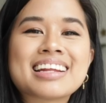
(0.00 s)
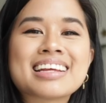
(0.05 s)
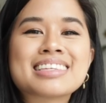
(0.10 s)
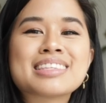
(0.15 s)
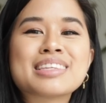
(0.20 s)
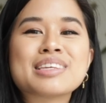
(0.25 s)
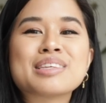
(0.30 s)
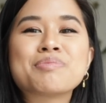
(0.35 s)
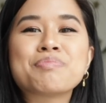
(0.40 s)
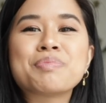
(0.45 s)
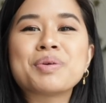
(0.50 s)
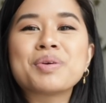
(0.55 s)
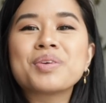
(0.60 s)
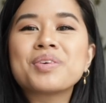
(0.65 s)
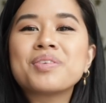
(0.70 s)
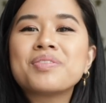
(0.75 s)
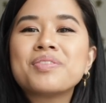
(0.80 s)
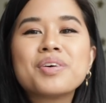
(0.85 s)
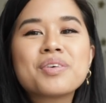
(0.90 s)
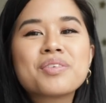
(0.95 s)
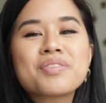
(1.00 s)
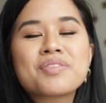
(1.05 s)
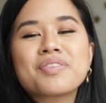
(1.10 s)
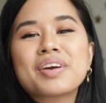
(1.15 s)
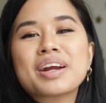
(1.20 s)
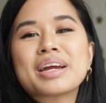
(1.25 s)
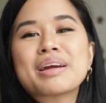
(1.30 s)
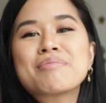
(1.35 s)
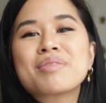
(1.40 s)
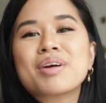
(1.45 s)
is this beautiful
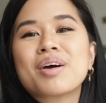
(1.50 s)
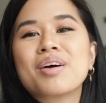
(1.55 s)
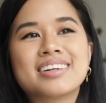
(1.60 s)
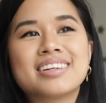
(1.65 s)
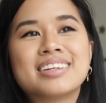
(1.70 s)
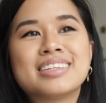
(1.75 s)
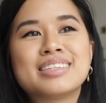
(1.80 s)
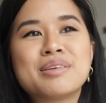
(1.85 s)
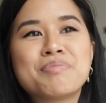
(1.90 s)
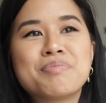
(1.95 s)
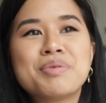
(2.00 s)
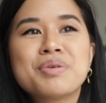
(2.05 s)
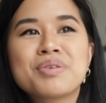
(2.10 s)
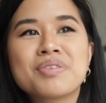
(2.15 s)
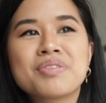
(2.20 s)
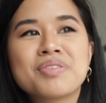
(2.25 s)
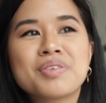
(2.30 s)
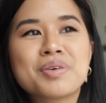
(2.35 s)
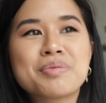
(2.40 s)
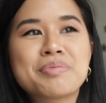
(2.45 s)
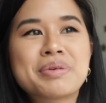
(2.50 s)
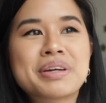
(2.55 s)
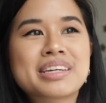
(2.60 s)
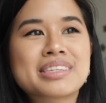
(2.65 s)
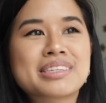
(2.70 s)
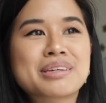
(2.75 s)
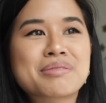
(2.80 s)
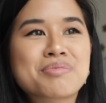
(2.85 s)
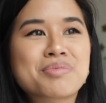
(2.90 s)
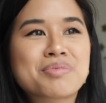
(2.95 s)
framed, is it beautiful?
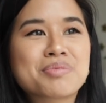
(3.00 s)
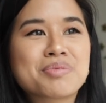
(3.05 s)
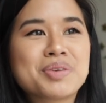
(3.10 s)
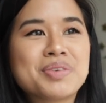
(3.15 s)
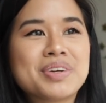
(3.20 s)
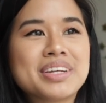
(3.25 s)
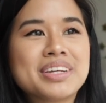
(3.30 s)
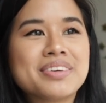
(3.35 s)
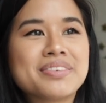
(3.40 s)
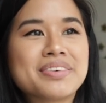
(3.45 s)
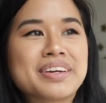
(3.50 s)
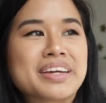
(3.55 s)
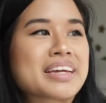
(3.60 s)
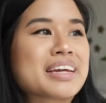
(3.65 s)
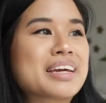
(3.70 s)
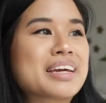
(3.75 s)
Because I'm redoing